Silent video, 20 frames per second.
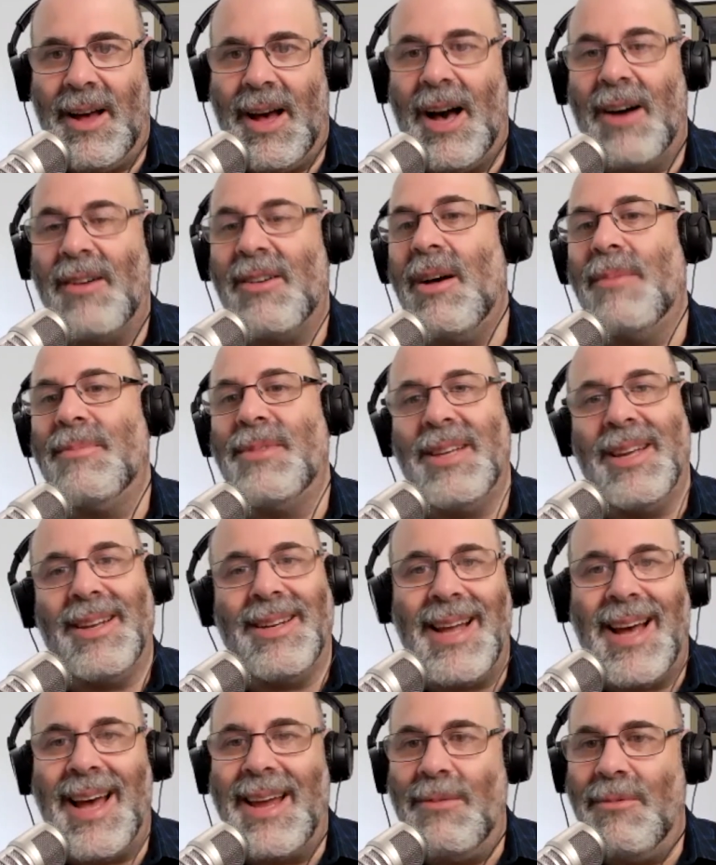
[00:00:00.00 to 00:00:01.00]
I'll come to you at
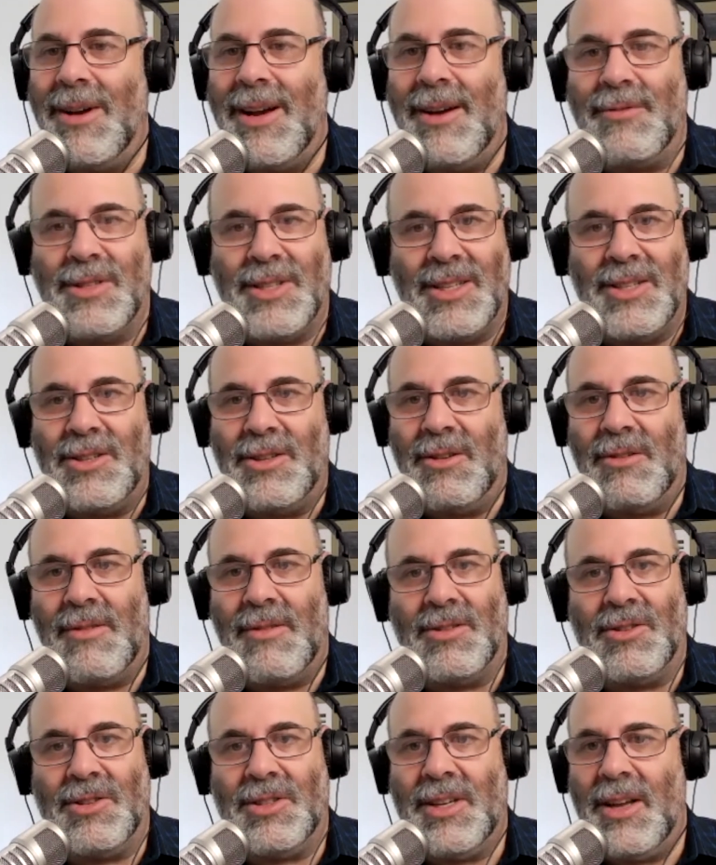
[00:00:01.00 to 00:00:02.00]
night, whatever's easier
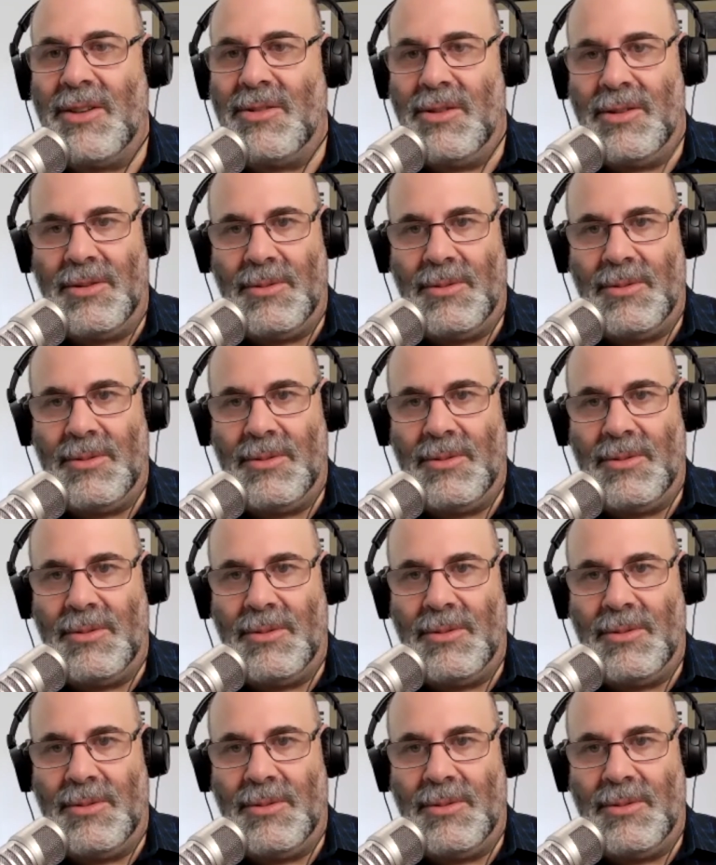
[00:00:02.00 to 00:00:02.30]
around your schedule